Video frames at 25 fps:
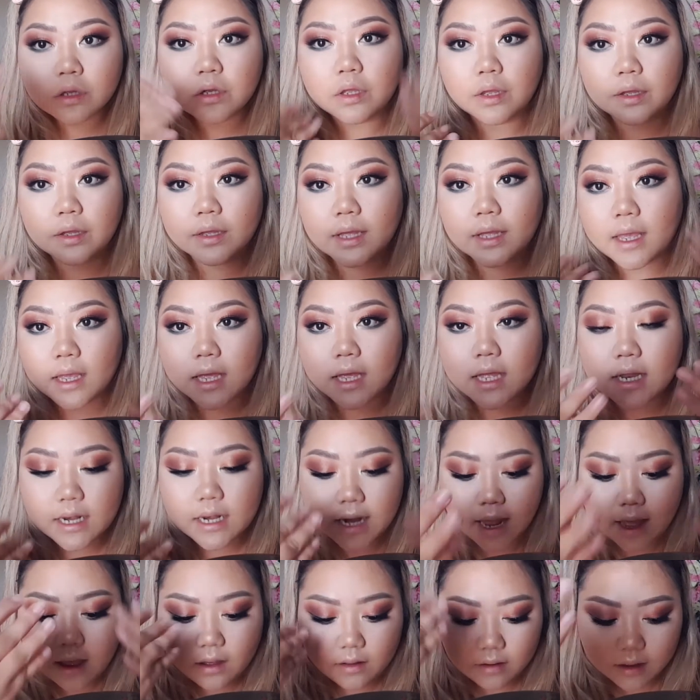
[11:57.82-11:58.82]
Okay, and
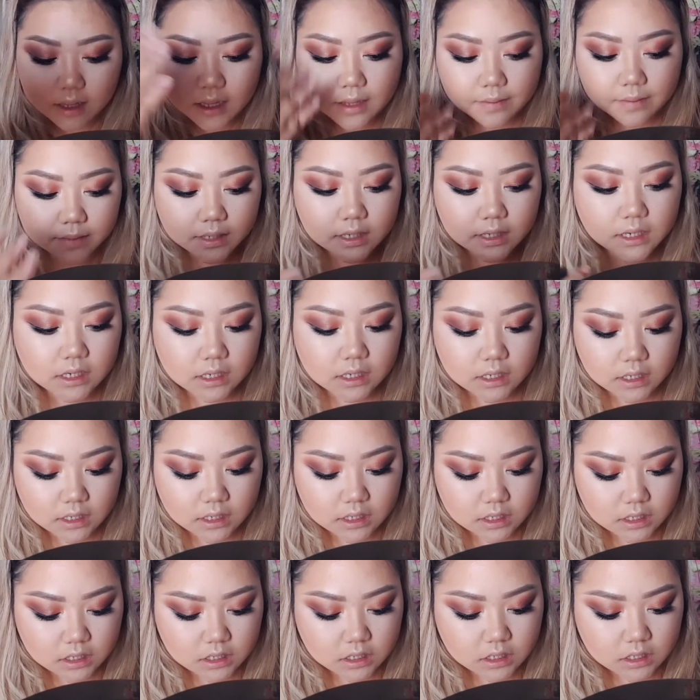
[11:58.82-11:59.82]
now I'm gonna
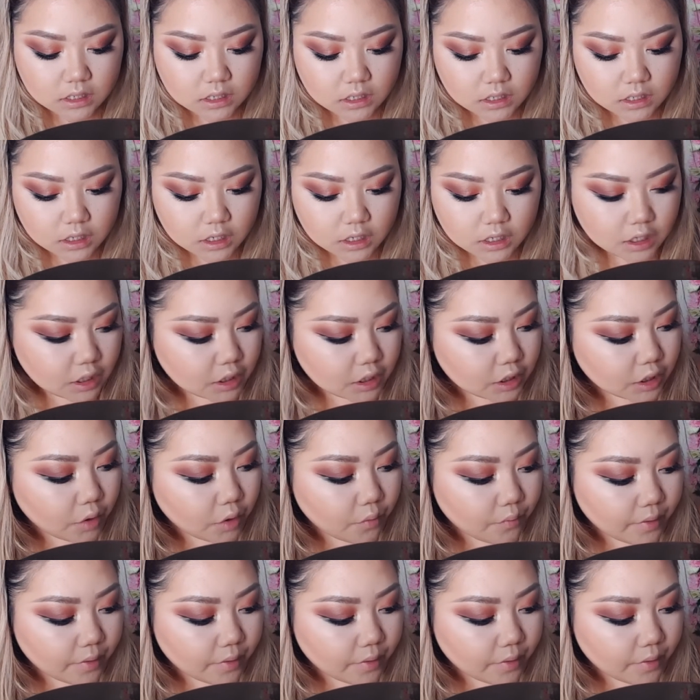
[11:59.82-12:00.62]
go